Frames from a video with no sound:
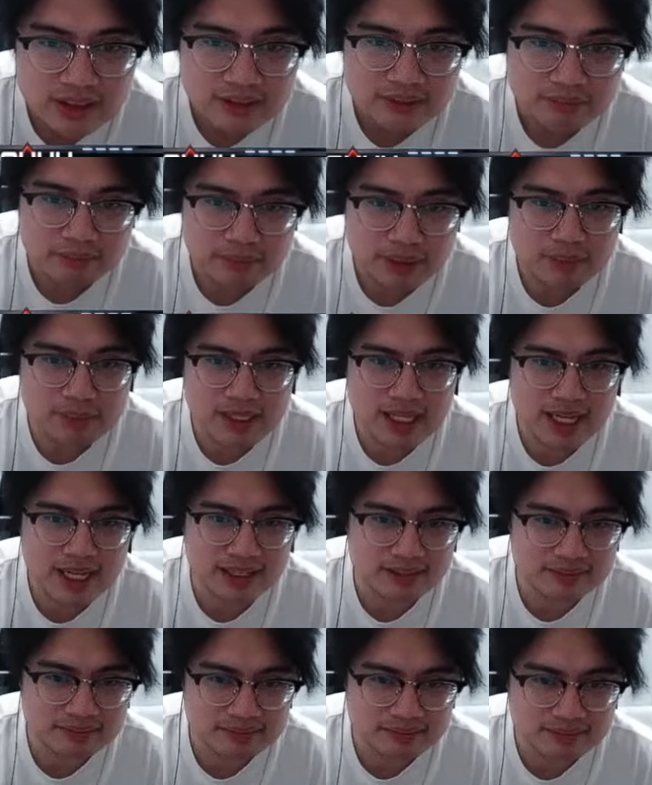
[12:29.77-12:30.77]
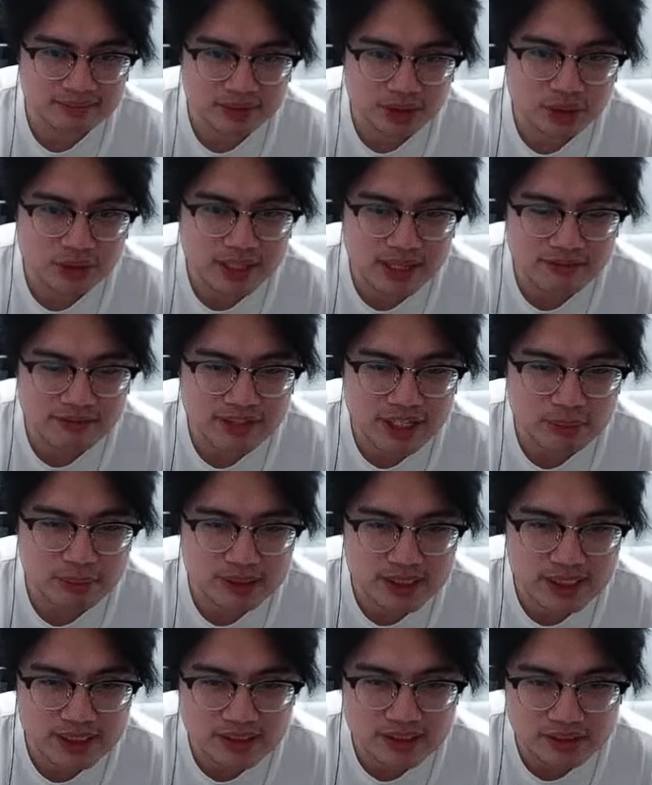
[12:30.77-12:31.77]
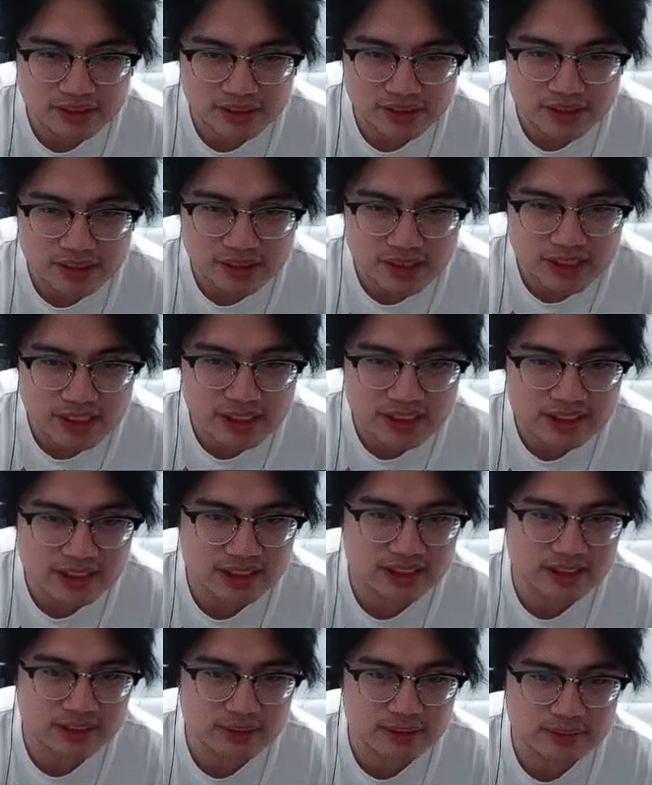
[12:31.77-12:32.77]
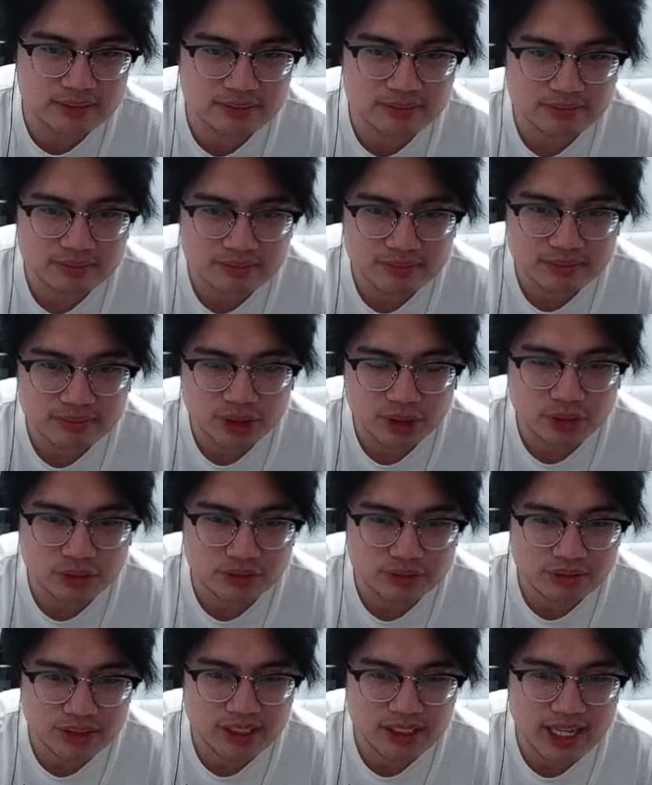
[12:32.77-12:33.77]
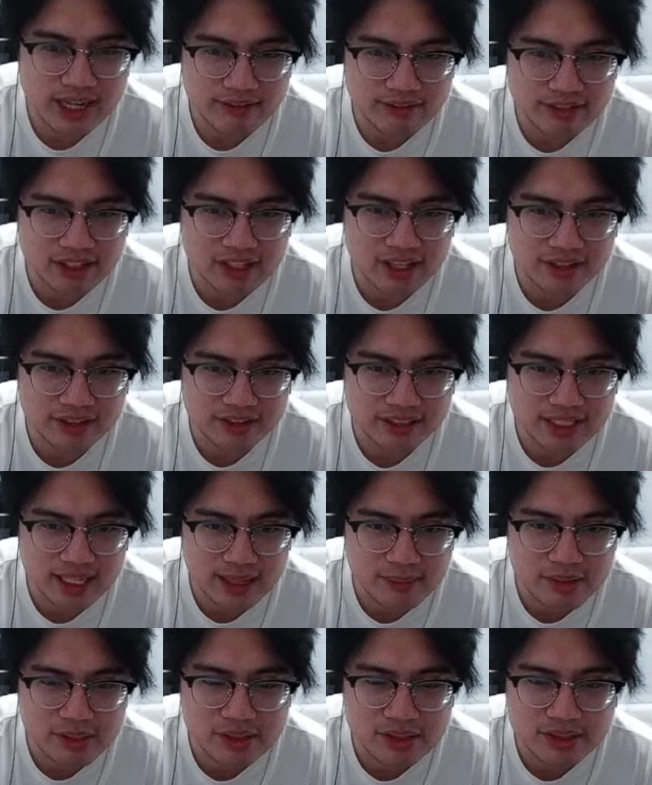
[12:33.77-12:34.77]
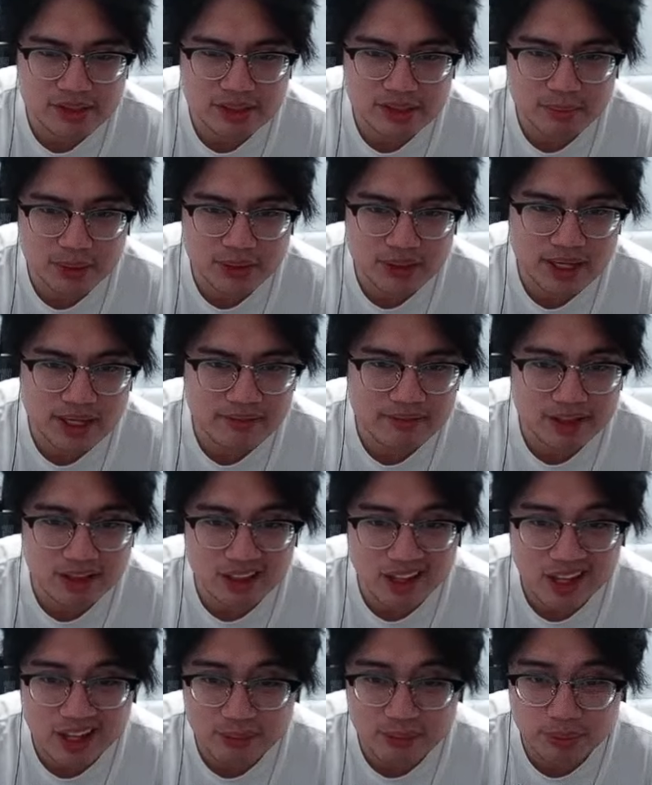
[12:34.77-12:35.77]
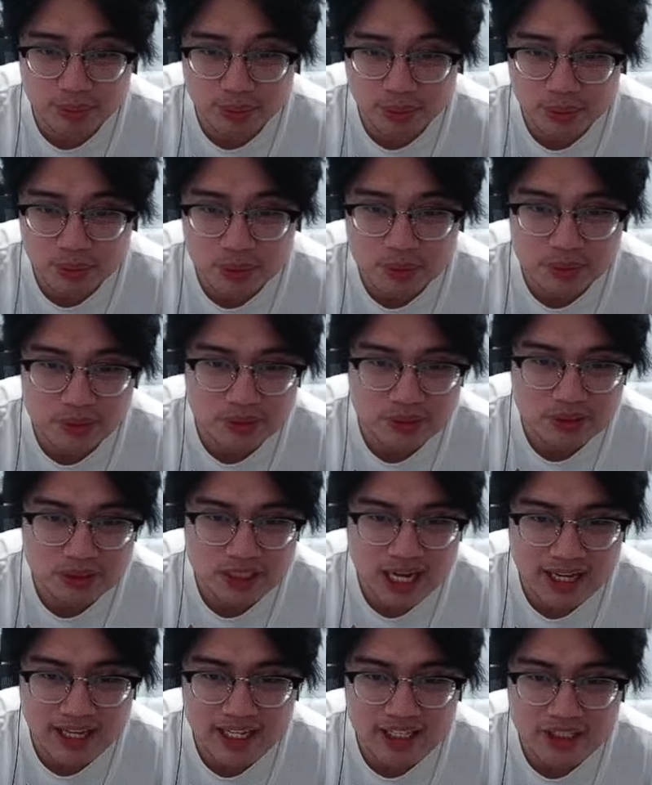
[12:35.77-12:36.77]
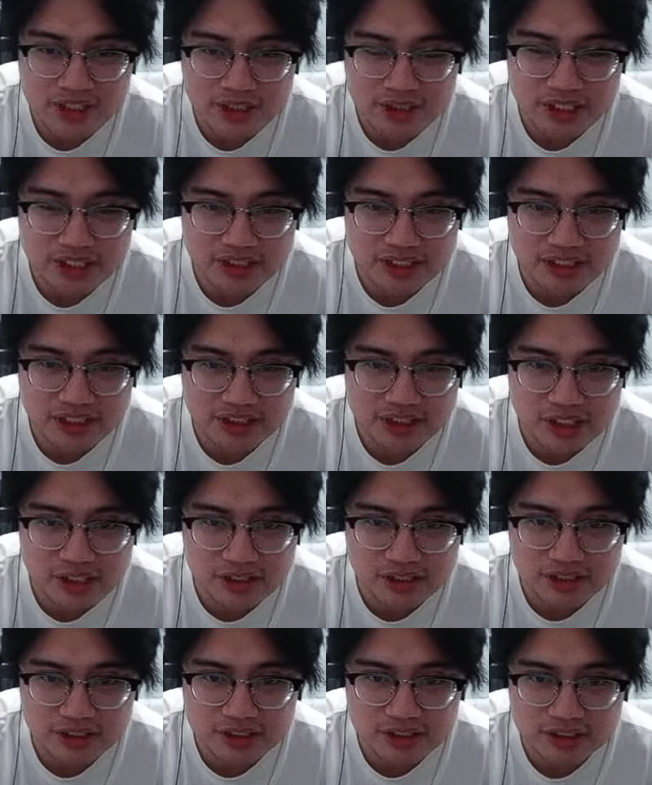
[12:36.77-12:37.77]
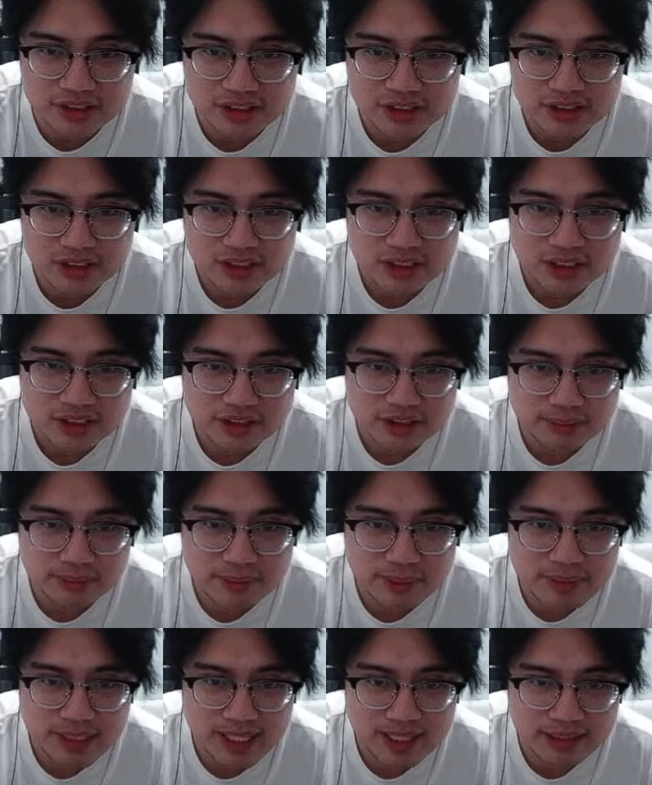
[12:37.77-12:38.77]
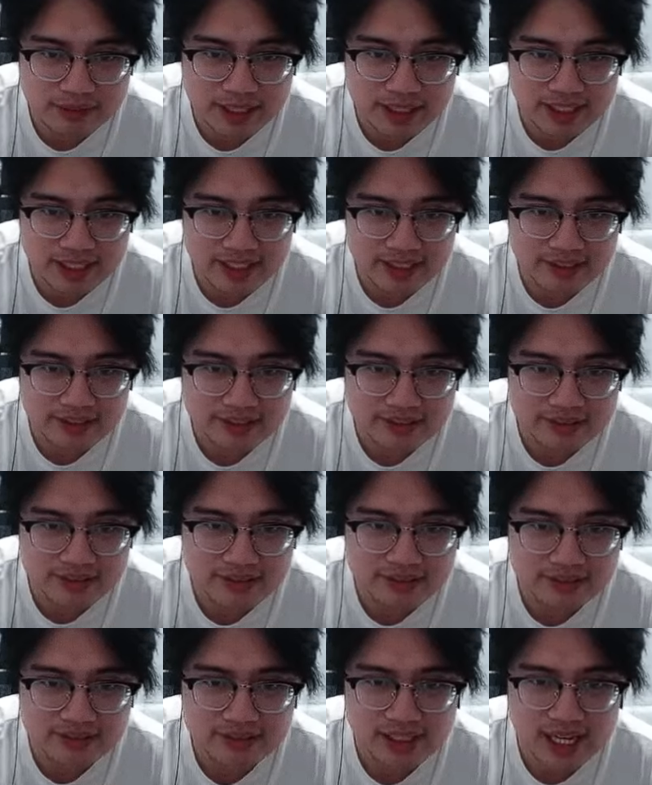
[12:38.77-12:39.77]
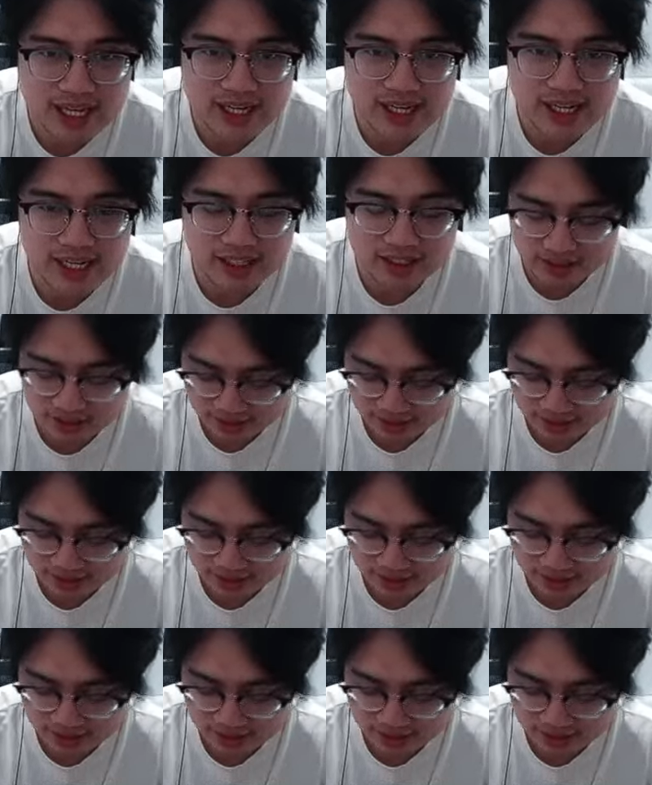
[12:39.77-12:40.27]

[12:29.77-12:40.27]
Maybe like you don't have kill potential early since you don't really have a lot of damage, but you have a lot of poke against utility junglers. So maybe like right here, high A.